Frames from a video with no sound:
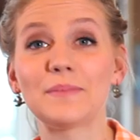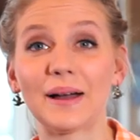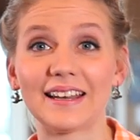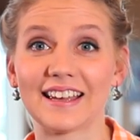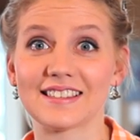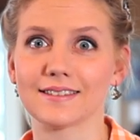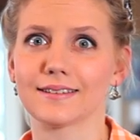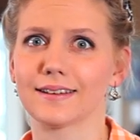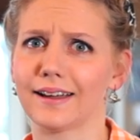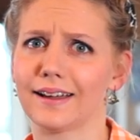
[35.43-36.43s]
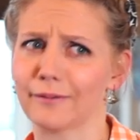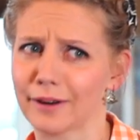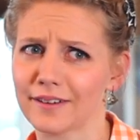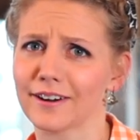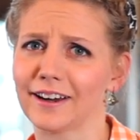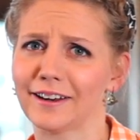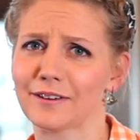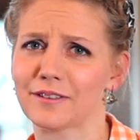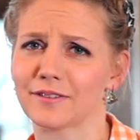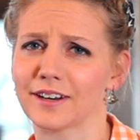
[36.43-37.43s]
But yes, whenever I
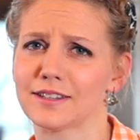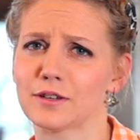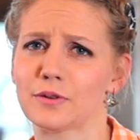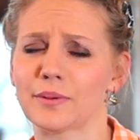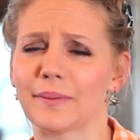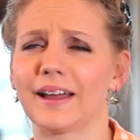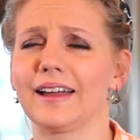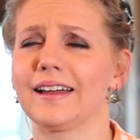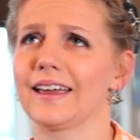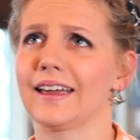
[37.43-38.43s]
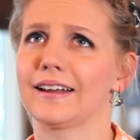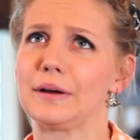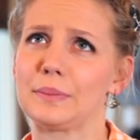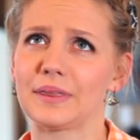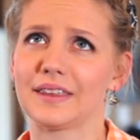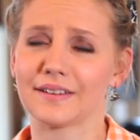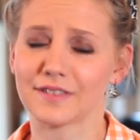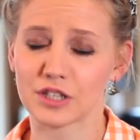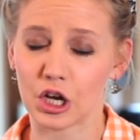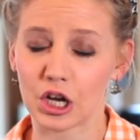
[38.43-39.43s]
hear the phrase, who am I, I can't help but think of
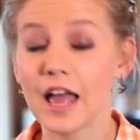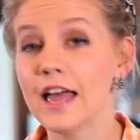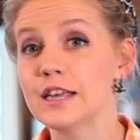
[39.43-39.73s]
the song.